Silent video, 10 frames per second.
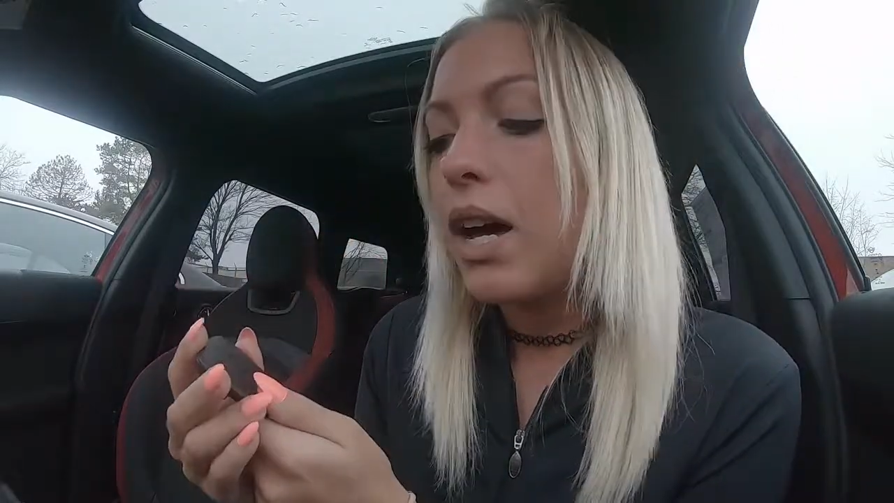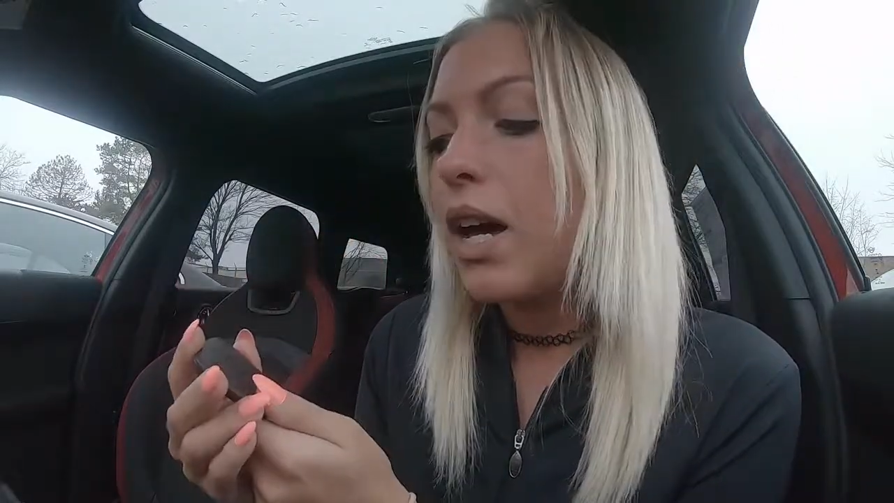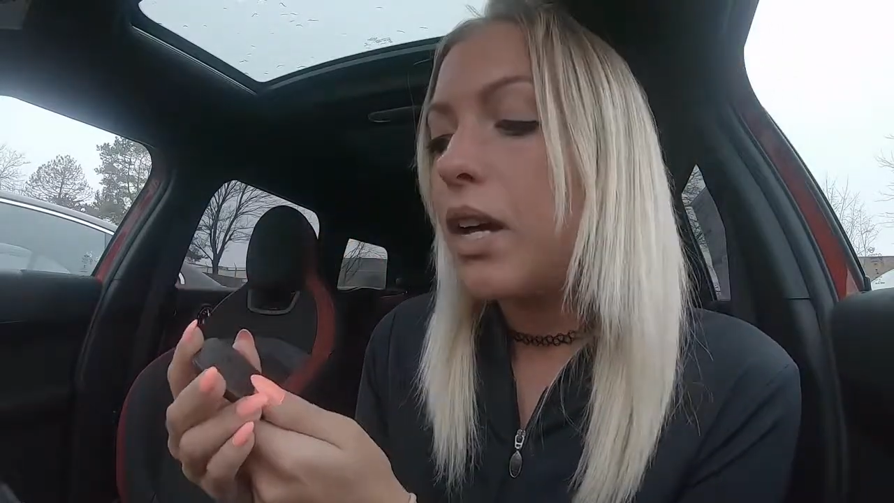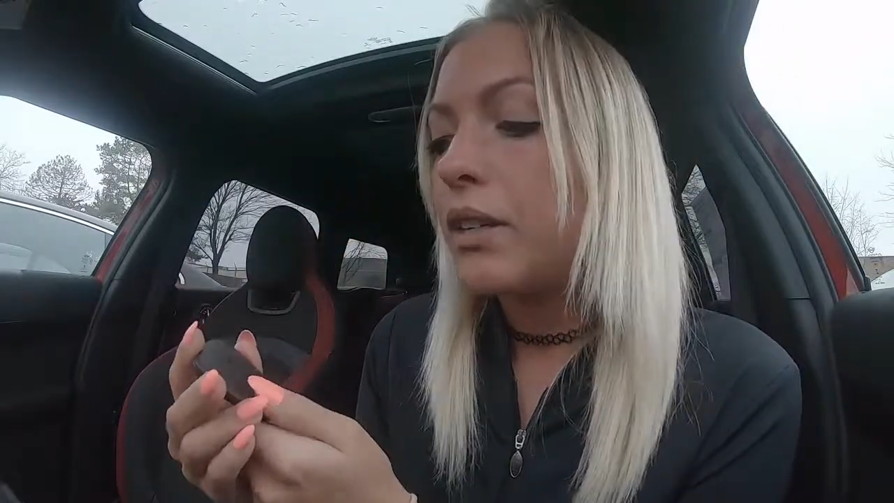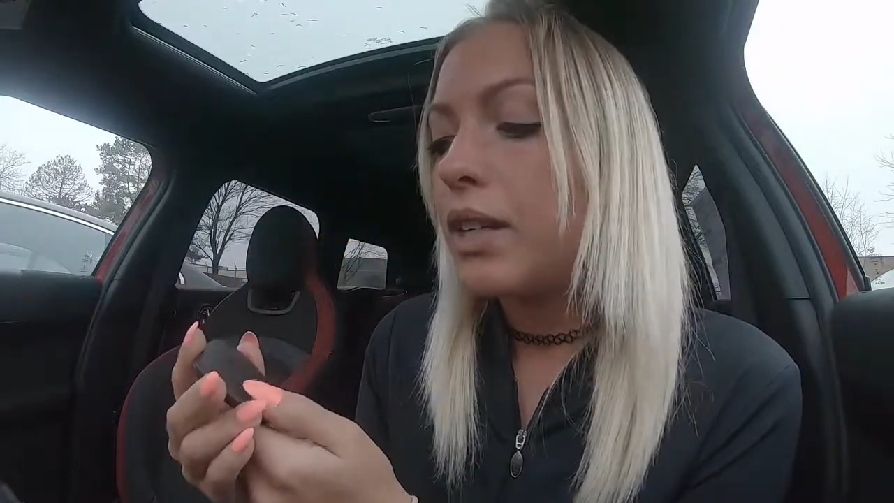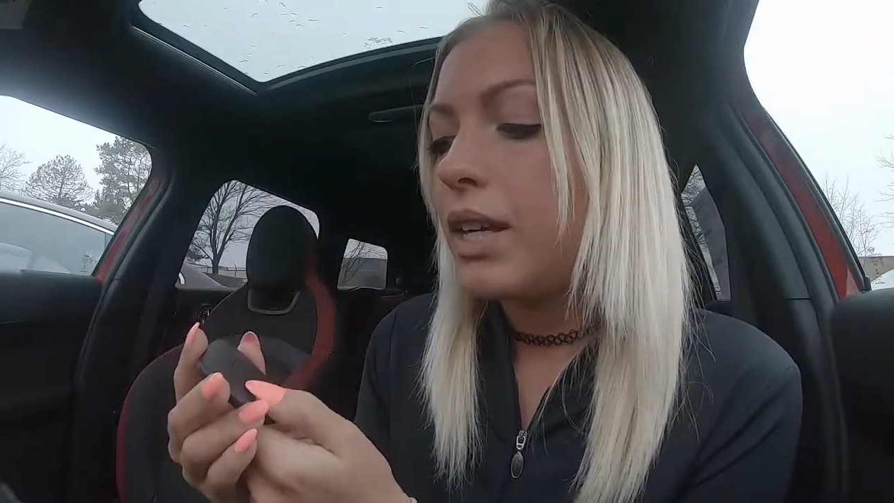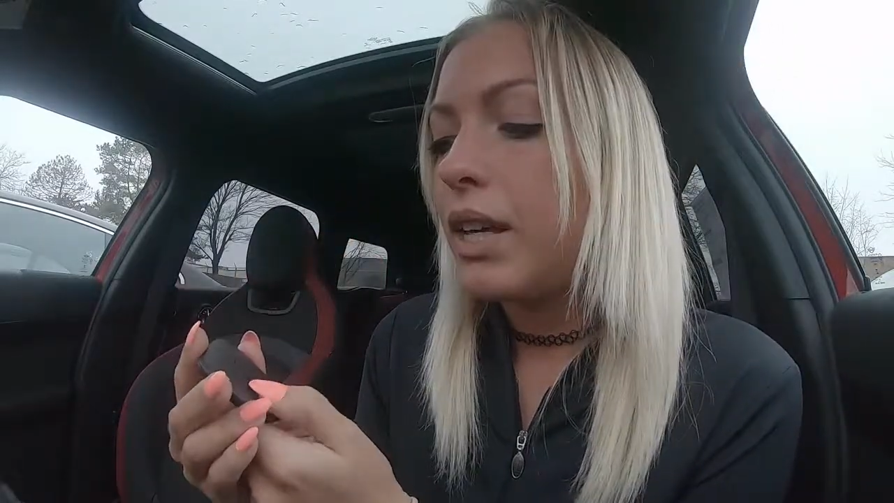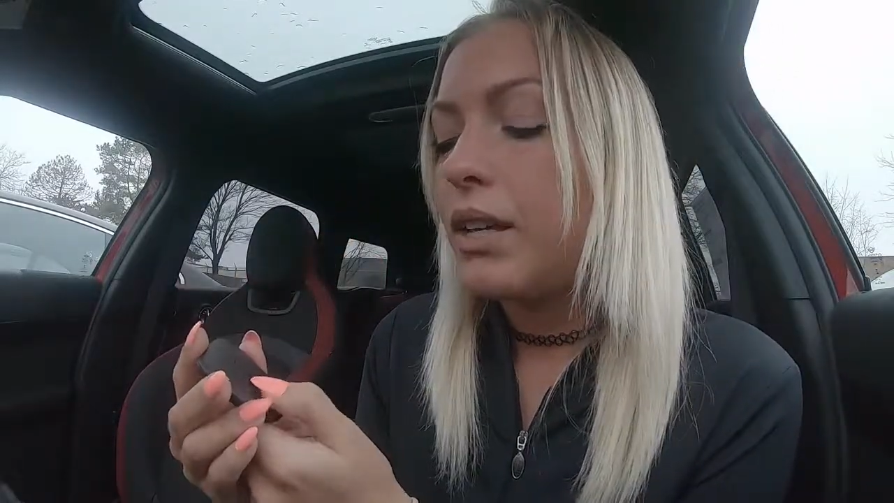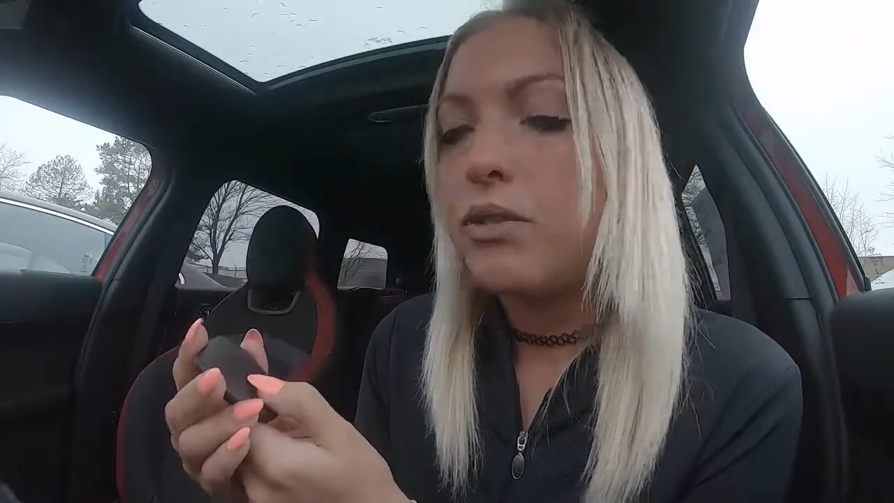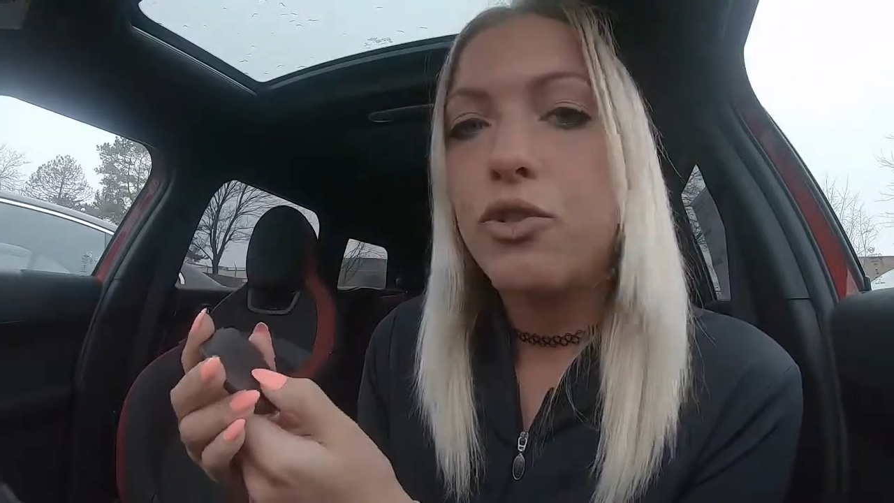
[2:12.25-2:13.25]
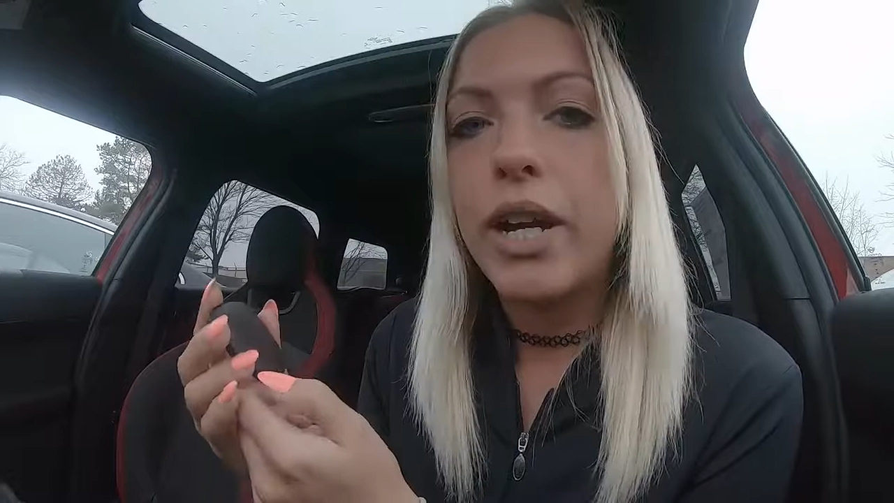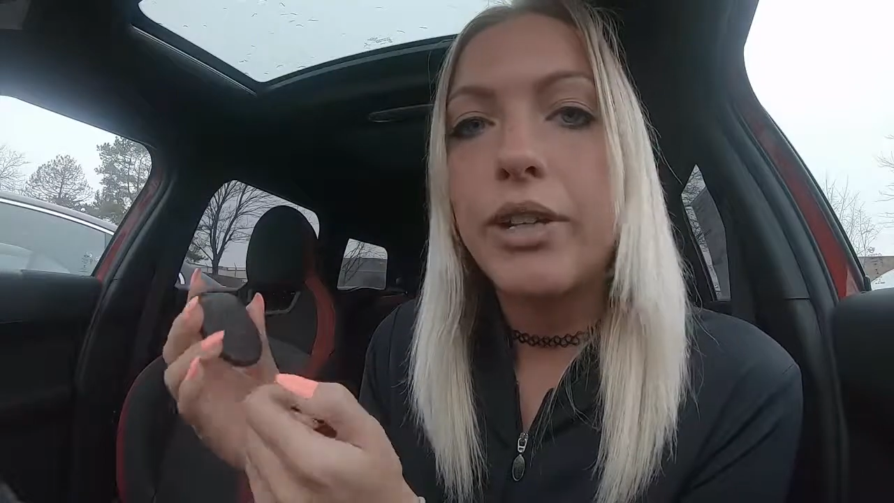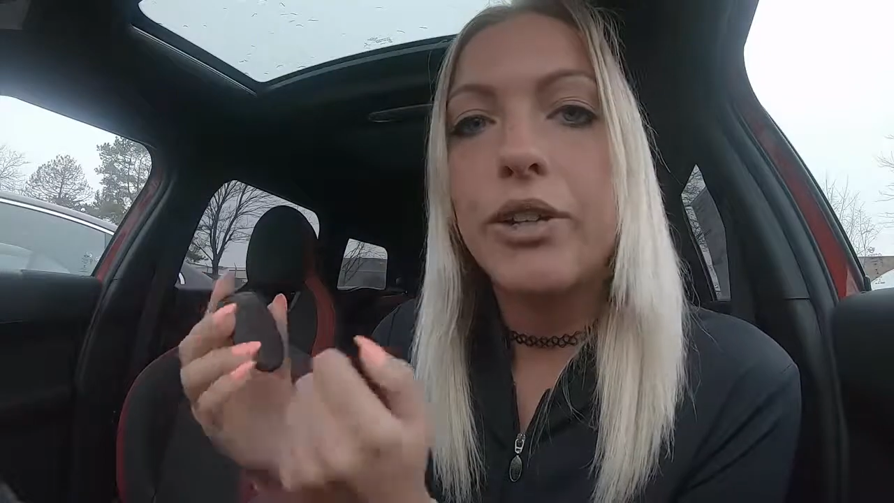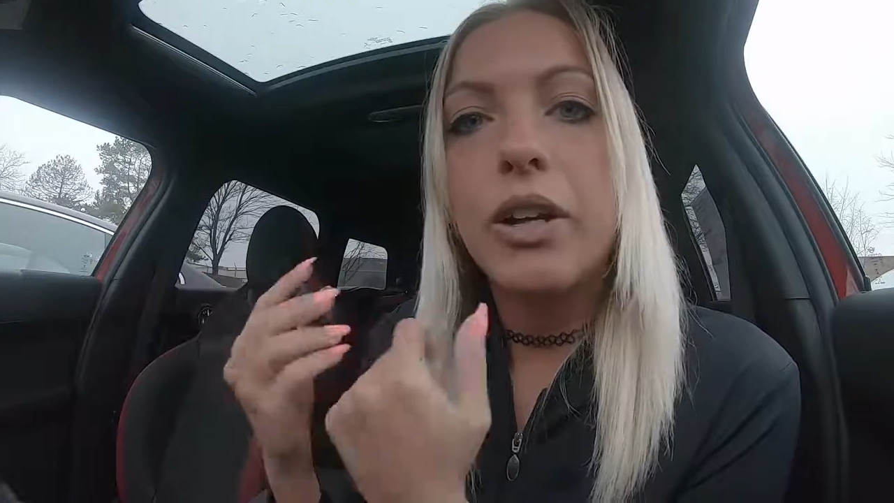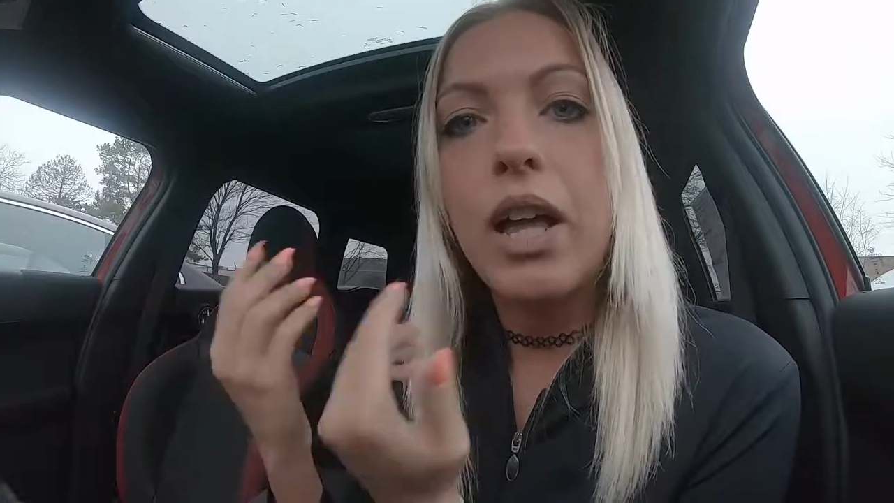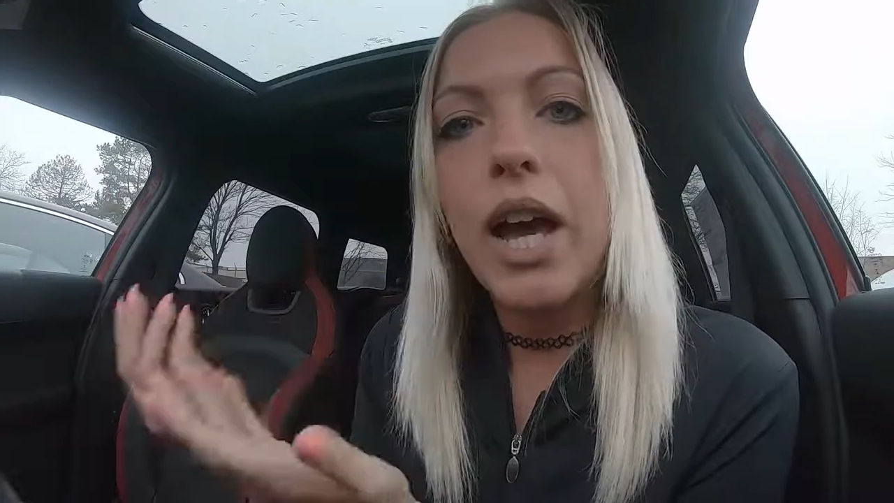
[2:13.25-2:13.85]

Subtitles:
can track your